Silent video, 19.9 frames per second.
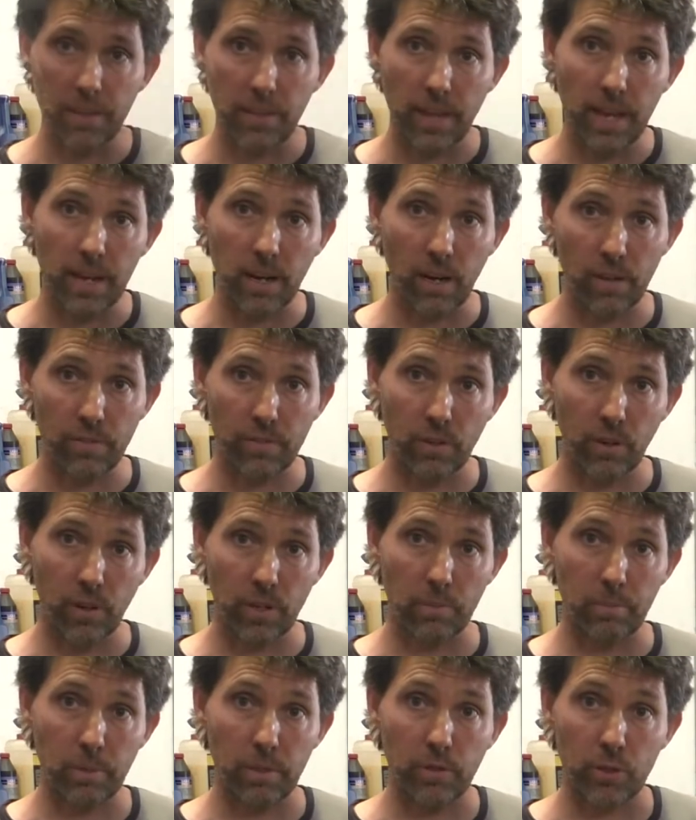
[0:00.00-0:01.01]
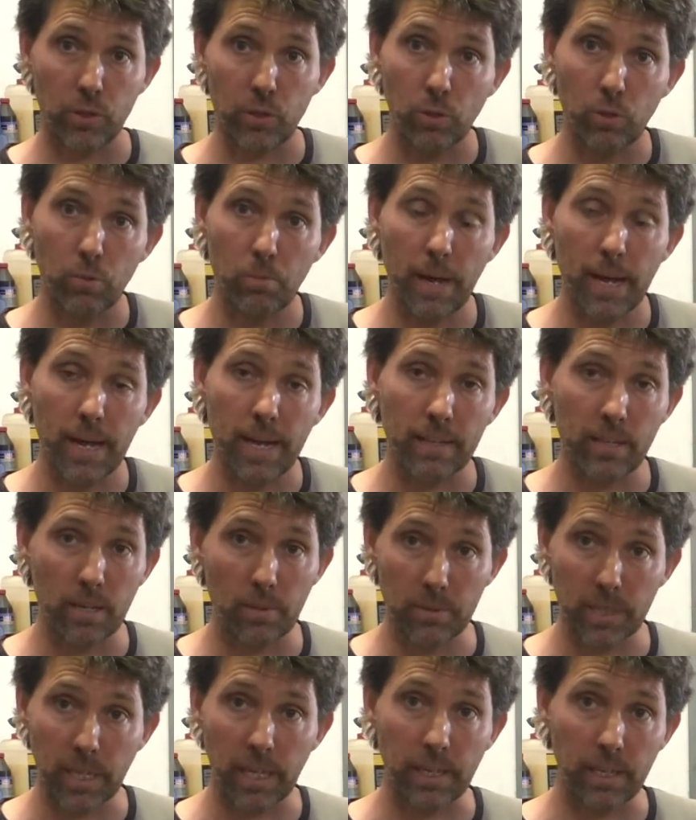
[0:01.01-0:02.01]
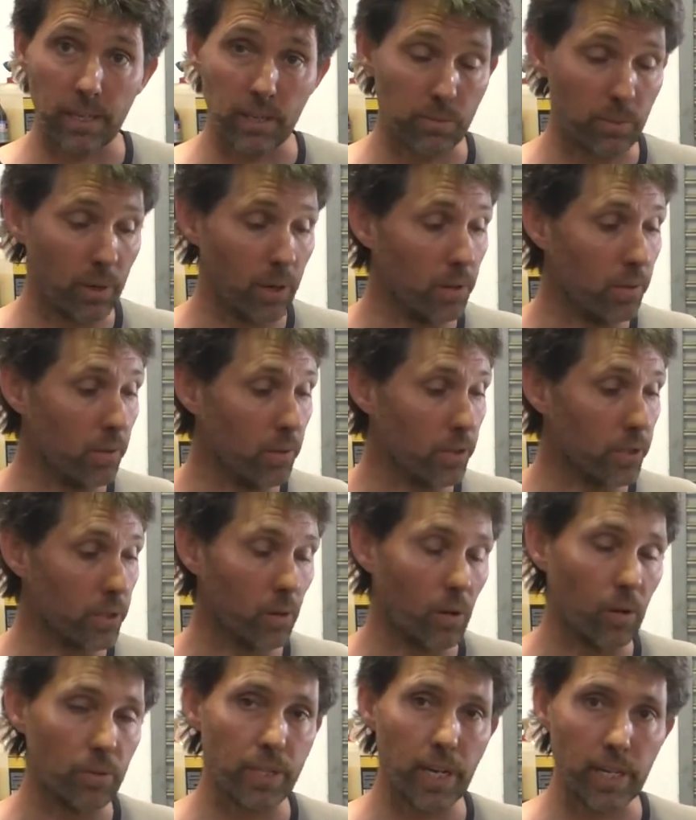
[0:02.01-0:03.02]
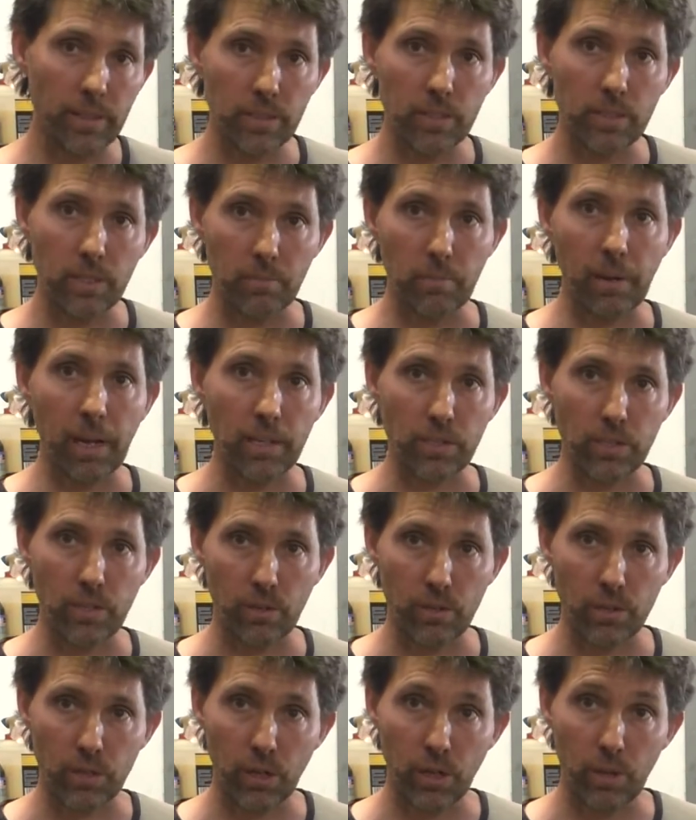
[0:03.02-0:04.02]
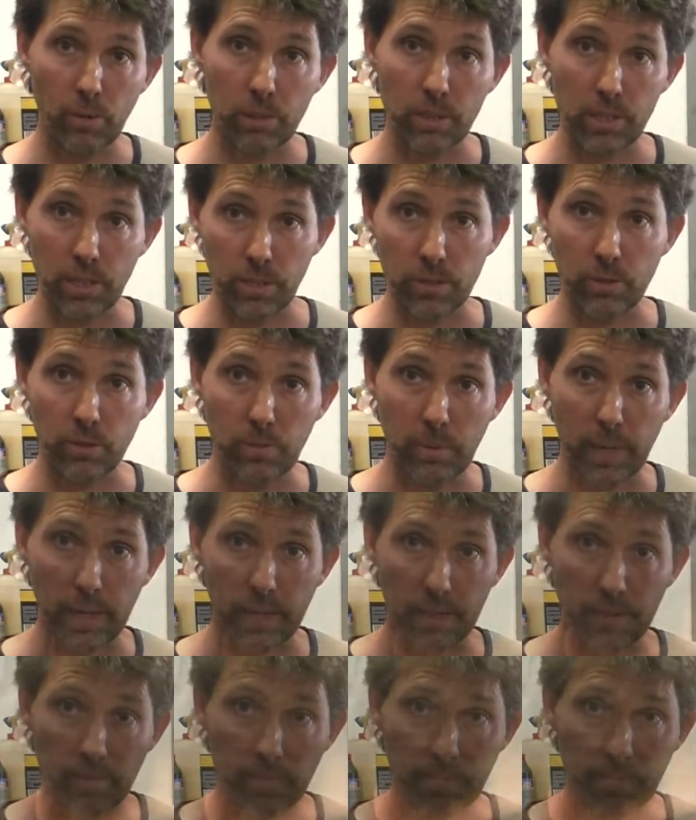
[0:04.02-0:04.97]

than that, I've got a bit of a tool bag that I'm taking as well, so I'll take this to the bench and I'll show you what's in the tool bag.